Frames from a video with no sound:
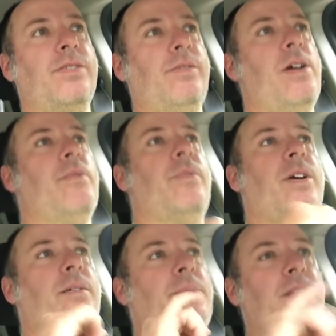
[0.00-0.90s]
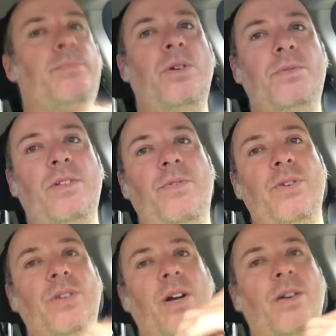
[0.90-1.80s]
So anyway, we are about to pull up to the
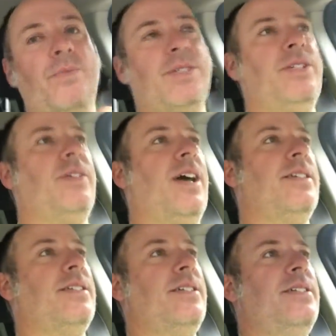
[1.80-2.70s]
first yard and we'll see you guys.